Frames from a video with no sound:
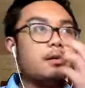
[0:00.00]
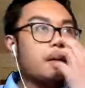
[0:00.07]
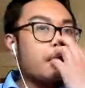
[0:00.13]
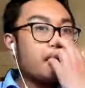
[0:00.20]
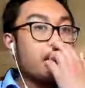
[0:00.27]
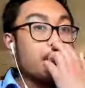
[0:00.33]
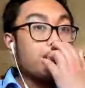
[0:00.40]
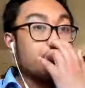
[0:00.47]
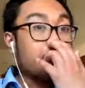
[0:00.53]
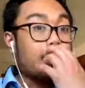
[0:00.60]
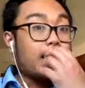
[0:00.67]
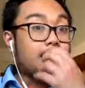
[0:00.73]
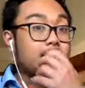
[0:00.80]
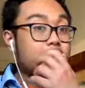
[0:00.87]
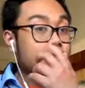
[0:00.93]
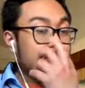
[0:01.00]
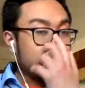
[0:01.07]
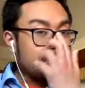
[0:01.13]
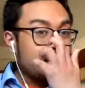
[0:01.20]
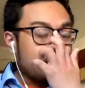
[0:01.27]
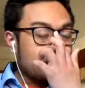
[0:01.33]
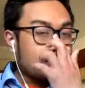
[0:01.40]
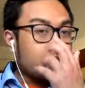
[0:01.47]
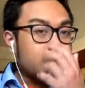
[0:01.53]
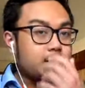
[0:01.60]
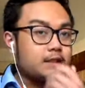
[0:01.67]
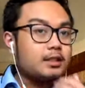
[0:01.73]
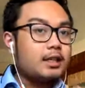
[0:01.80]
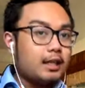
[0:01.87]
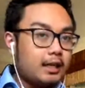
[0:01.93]
but i think this question
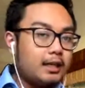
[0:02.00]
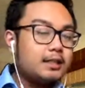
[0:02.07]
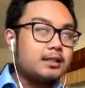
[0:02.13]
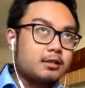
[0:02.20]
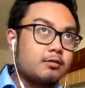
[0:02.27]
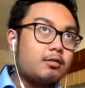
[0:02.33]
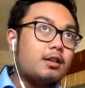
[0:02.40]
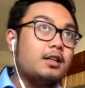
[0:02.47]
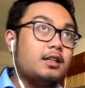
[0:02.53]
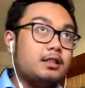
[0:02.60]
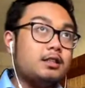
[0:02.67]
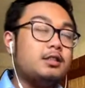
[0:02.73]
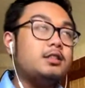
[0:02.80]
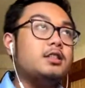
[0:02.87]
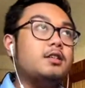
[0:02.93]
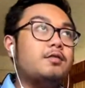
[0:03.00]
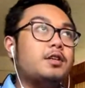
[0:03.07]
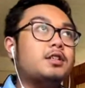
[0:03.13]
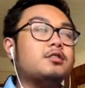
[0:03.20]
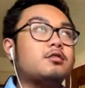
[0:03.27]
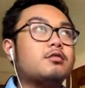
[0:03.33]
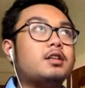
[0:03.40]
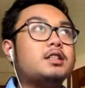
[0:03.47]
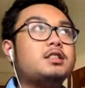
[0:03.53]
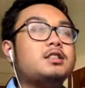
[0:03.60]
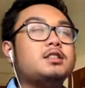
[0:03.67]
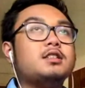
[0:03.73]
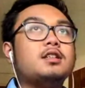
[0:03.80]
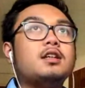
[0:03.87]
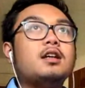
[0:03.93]
is quite a universal question
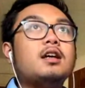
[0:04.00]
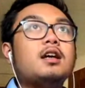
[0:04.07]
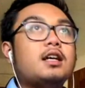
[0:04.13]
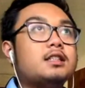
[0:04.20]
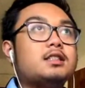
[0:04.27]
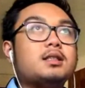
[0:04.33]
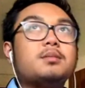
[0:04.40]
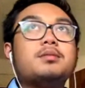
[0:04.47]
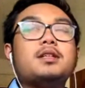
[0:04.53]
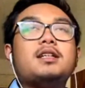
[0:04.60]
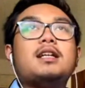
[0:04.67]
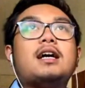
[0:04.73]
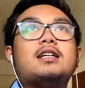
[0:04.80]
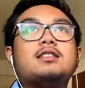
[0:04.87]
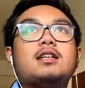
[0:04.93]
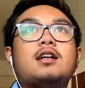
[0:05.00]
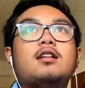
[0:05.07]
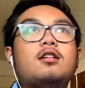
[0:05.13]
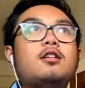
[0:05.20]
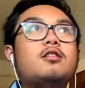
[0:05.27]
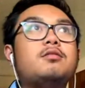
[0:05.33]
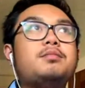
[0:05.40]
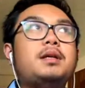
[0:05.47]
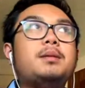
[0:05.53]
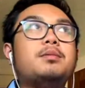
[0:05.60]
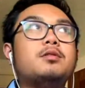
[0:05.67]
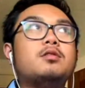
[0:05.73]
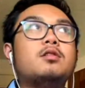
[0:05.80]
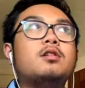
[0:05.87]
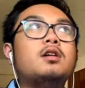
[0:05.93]
it's something that a lot of people
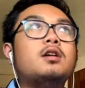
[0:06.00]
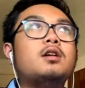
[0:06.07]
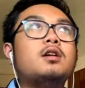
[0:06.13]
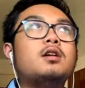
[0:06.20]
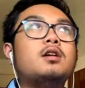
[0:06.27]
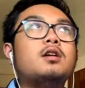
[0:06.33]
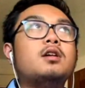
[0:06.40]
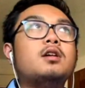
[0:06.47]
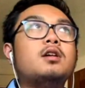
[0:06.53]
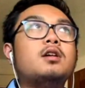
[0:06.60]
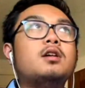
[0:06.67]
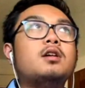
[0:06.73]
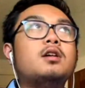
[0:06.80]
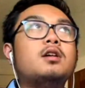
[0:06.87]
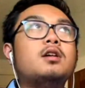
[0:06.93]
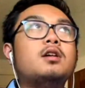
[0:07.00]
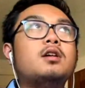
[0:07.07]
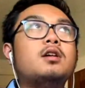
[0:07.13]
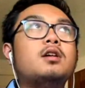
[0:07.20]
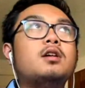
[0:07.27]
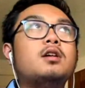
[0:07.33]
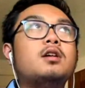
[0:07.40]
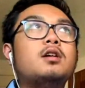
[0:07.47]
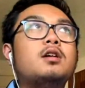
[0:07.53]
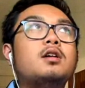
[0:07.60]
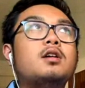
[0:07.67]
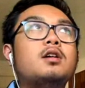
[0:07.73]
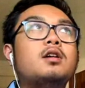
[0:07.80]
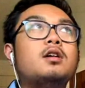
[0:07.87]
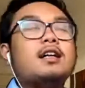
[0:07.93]
whether, whether they are in an
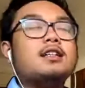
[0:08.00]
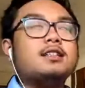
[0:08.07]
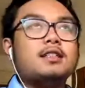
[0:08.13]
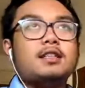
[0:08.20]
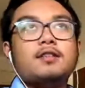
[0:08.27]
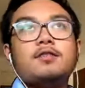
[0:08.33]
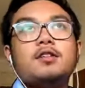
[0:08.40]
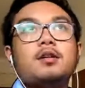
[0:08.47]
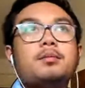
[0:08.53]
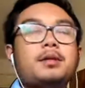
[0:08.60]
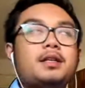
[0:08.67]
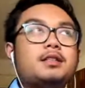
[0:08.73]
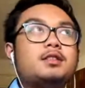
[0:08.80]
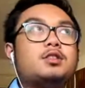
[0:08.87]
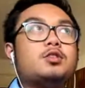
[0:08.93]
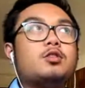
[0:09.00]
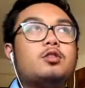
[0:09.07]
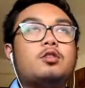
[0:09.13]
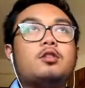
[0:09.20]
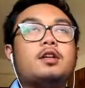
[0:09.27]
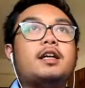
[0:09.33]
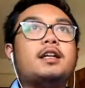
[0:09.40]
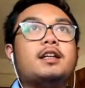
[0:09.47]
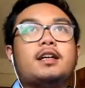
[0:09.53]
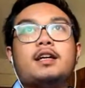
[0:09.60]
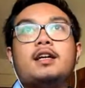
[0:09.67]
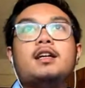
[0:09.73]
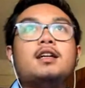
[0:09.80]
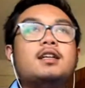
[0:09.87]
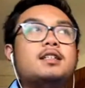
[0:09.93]
island in the philippines or in a
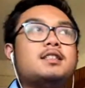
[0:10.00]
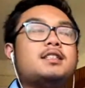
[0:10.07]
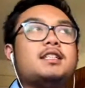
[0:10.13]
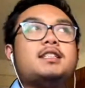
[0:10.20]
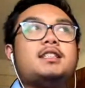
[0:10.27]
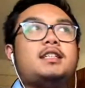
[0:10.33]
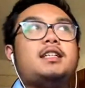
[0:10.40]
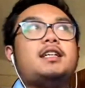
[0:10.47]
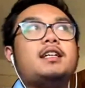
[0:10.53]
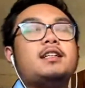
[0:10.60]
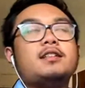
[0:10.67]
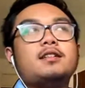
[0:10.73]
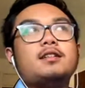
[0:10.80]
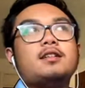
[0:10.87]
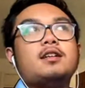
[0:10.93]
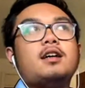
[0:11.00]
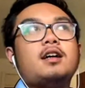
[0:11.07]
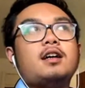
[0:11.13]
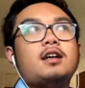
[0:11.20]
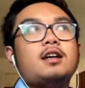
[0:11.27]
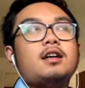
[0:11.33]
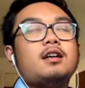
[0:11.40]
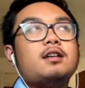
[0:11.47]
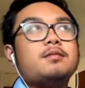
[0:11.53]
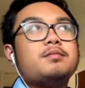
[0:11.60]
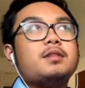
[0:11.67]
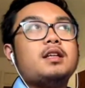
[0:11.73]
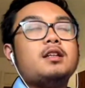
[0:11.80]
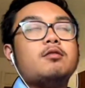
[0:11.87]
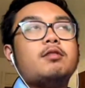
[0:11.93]
city in uh, in
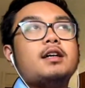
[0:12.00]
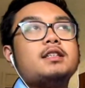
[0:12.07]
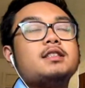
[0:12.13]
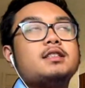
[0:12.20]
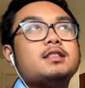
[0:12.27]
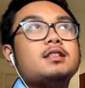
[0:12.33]
the west